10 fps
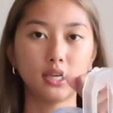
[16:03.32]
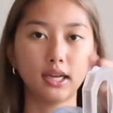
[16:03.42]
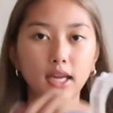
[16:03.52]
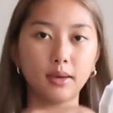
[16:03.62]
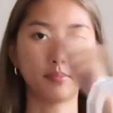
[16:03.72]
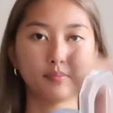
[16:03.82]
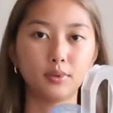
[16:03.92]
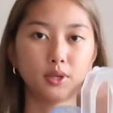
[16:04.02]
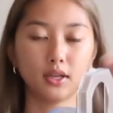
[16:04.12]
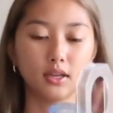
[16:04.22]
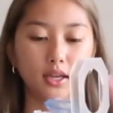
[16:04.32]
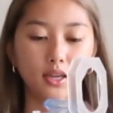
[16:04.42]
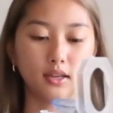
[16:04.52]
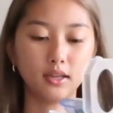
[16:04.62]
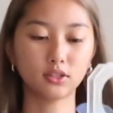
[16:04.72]
and then put it
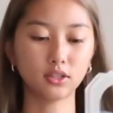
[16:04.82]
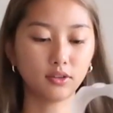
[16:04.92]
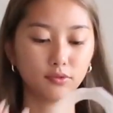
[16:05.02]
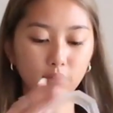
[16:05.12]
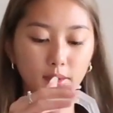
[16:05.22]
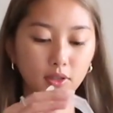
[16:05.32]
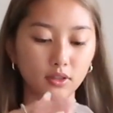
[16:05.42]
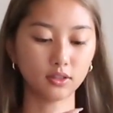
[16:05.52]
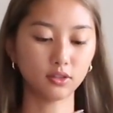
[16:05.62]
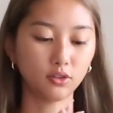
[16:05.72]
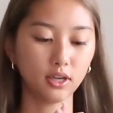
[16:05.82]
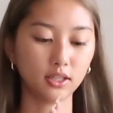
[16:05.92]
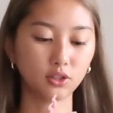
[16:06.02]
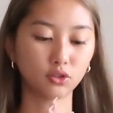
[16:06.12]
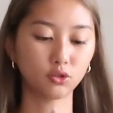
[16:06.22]
in and stuff. I'm not gonna do that,
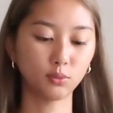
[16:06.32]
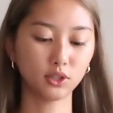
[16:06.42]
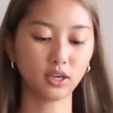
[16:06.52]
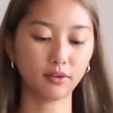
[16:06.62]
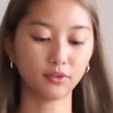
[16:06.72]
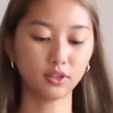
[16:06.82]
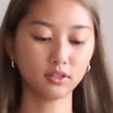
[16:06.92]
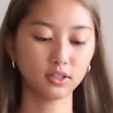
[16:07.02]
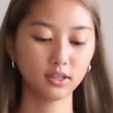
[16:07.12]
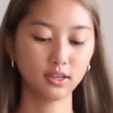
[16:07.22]
it's too much effort.